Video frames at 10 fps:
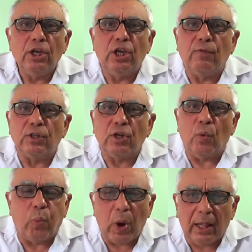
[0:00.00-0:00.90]
He was
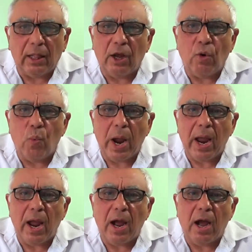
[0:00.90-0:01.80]
well
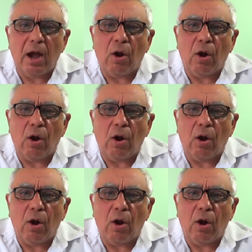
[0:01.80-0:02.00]
aware